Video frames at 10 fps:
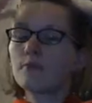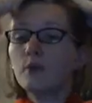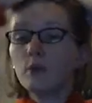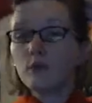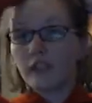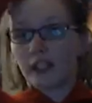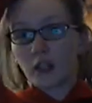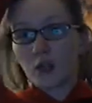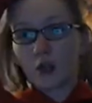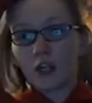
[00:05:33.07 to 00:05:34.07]

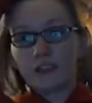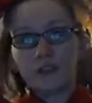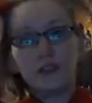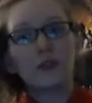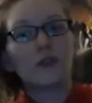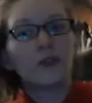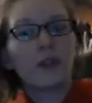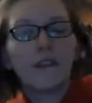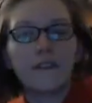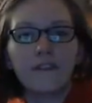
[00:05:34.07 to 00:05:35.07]
Moving on to
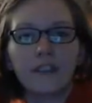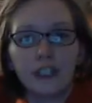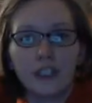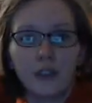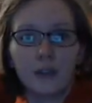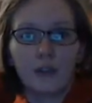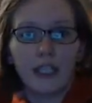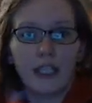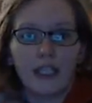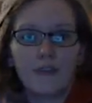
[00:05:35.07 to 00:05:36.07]
video
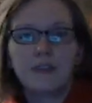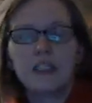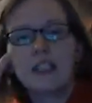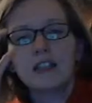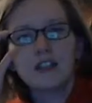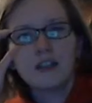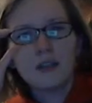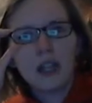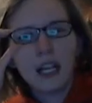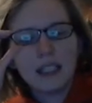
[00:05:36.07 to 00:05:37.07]
games. Did
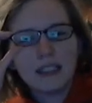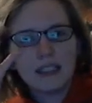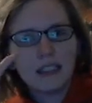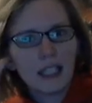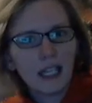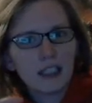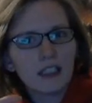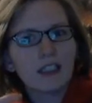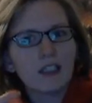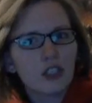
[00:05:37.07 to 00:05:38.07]
you guys get
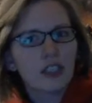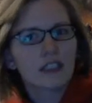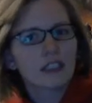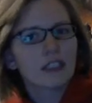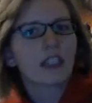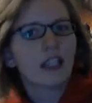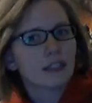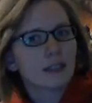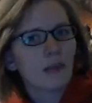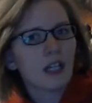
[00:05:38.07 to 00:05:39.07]
Injustice
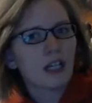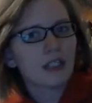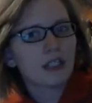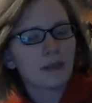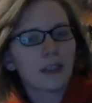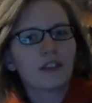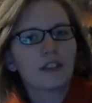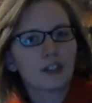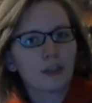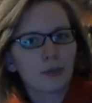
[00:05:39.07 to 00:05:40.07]
Gods Among Us?
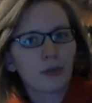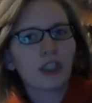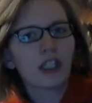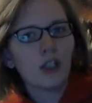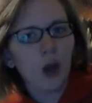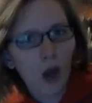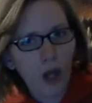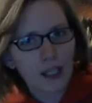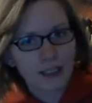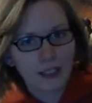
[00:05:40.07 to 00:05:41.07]
Because it's pretty
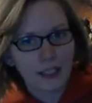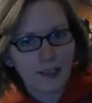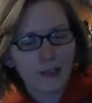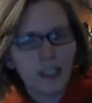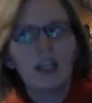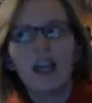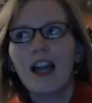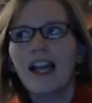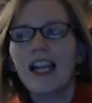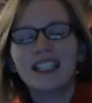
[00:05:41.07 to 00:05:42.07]
awesome.
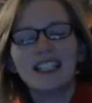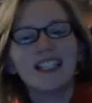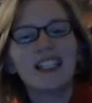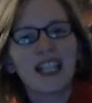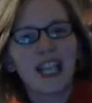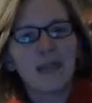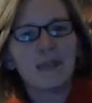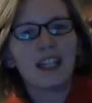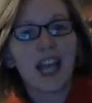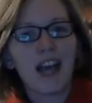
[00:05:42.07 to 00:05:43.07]
And in the
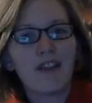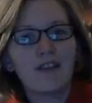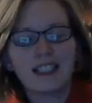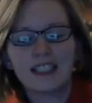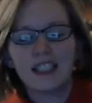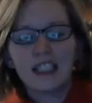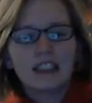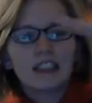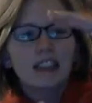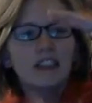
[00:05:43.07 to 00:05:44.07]
game, they had this
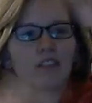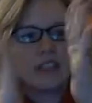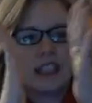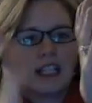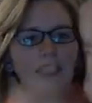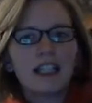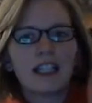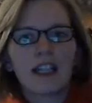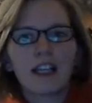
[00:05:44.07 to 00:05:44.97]
little tiny